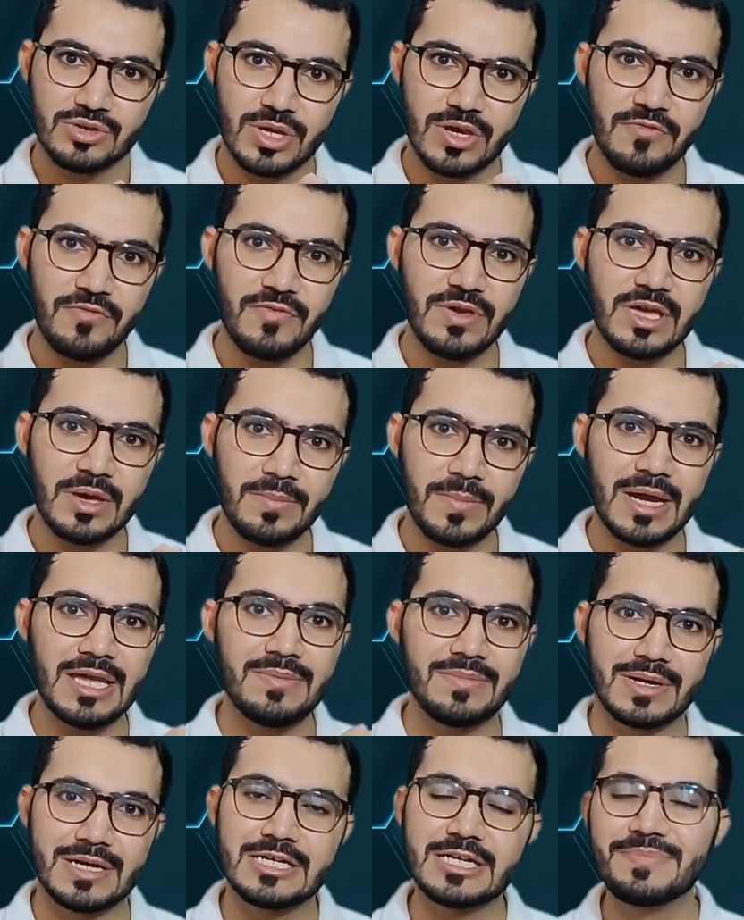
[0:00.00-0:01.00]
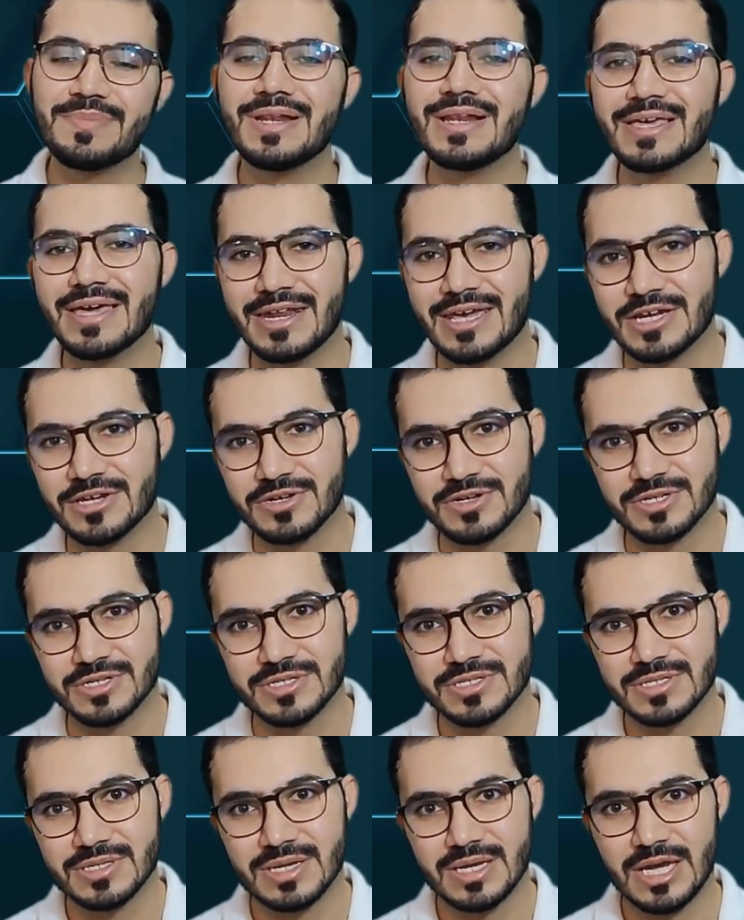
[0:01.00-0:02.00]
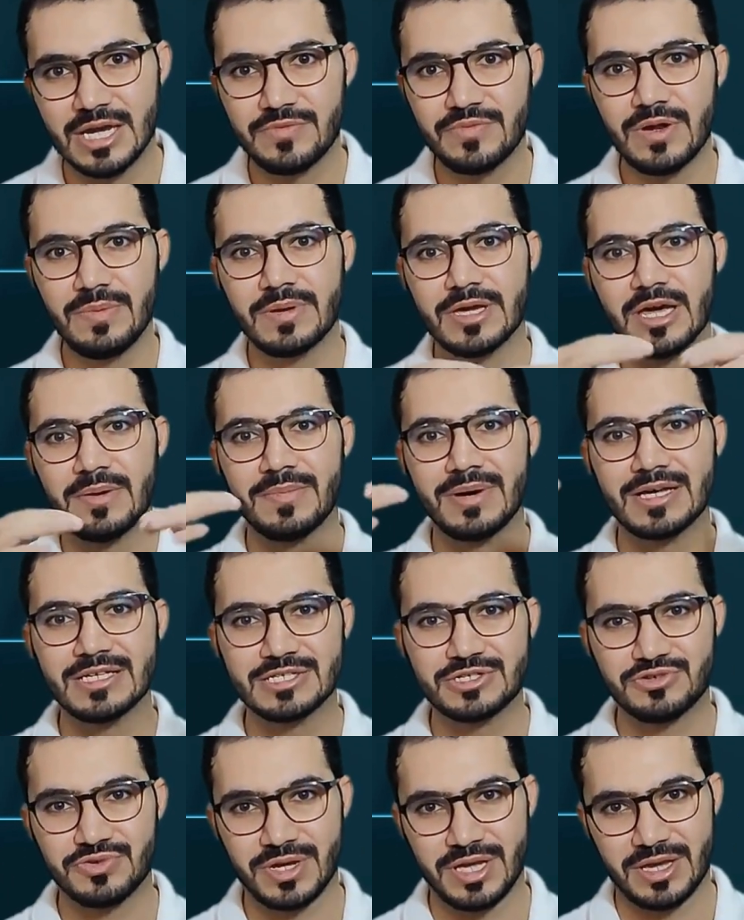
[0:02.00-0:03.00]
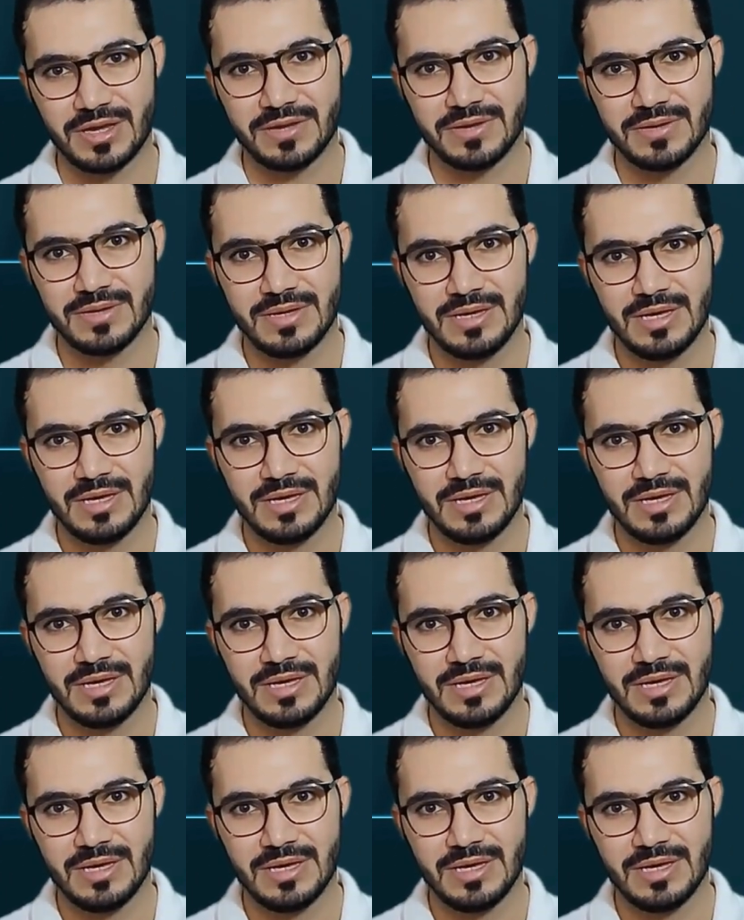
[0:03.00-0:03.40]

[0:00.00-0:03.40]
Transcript: If we combine multiple characters, it will become a string.